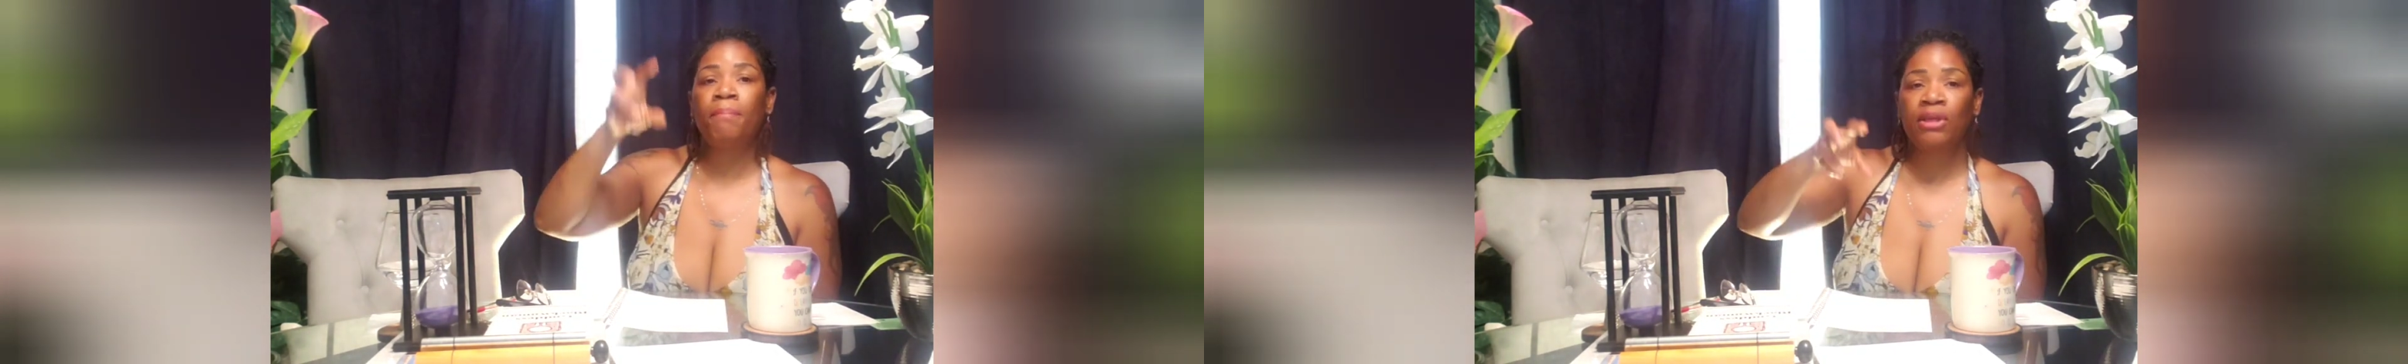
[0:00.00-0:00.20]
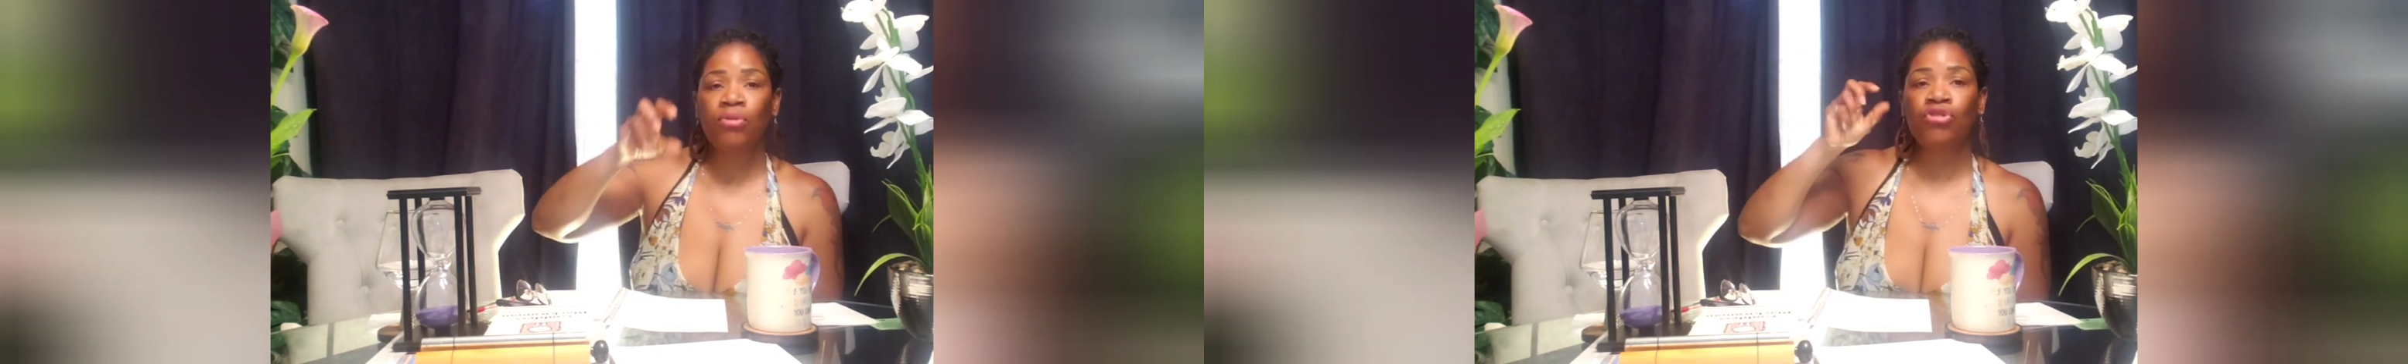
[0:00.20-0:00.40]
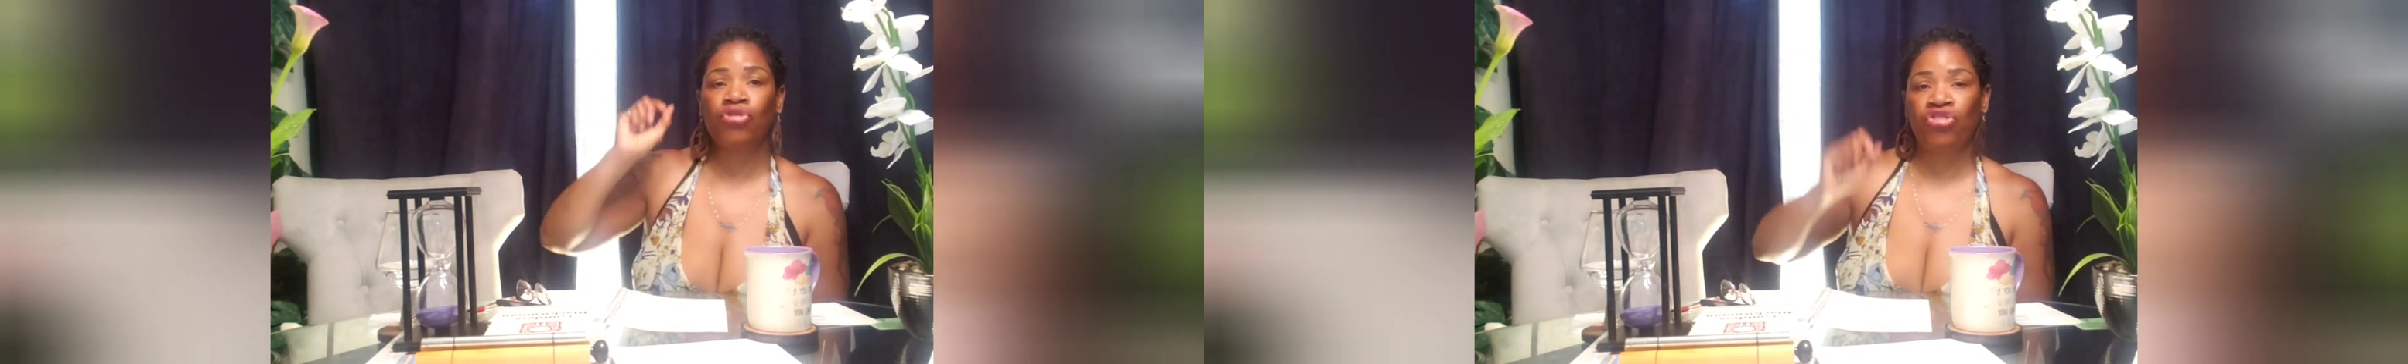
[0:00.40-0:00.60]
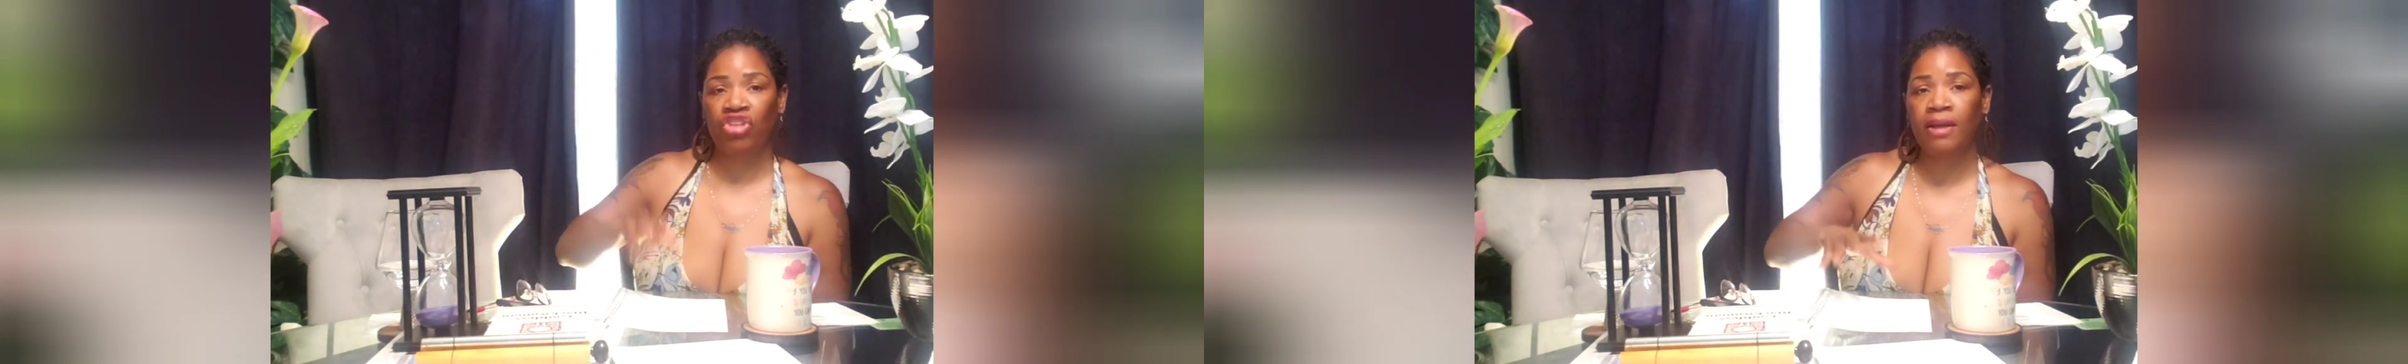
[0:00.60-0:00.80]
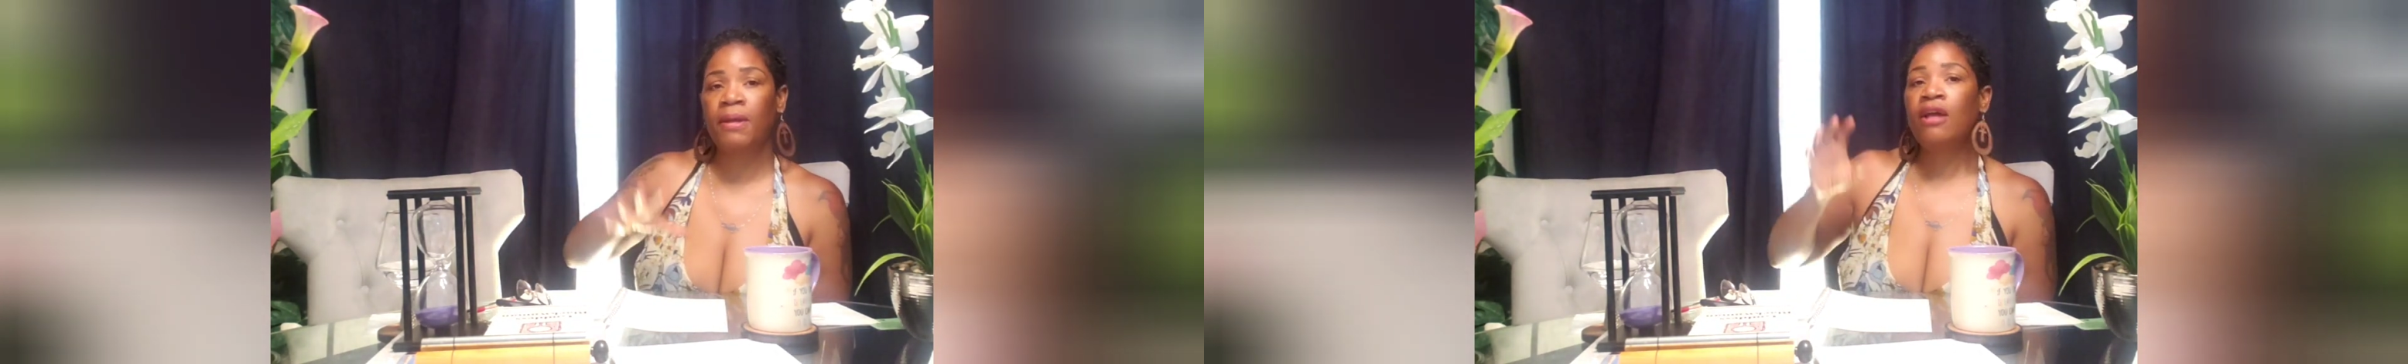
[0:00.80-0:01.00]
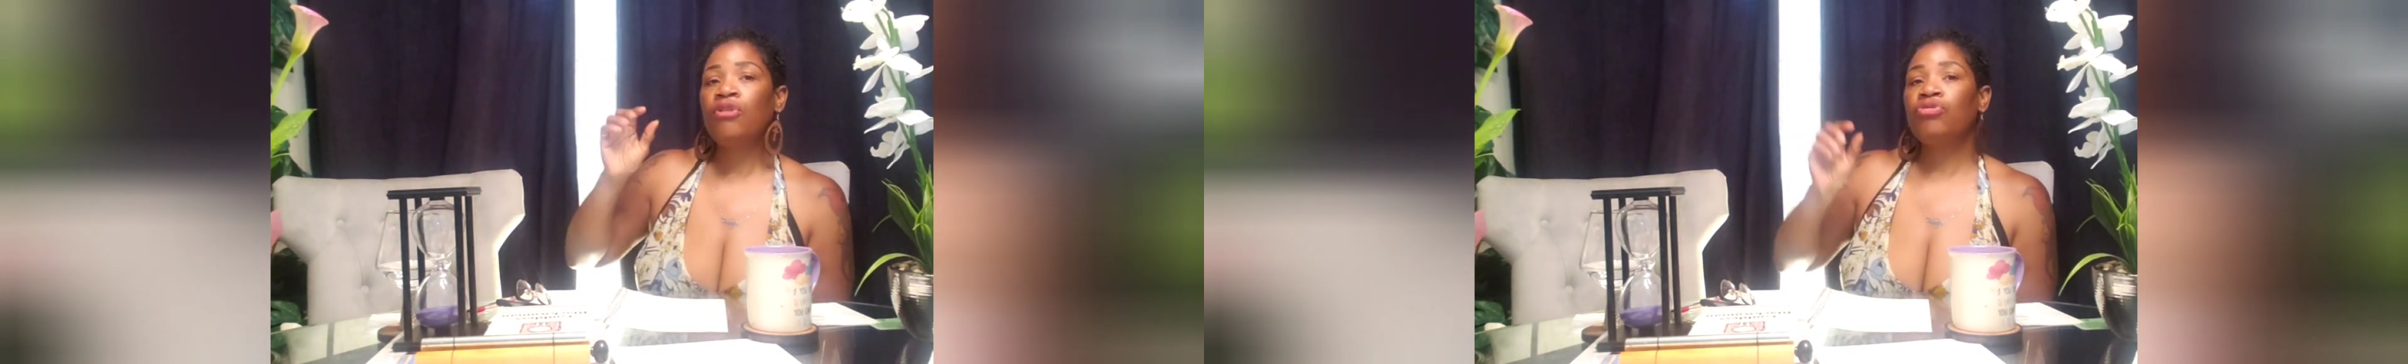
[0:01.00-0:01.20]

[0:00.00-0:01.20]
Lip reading: buildership,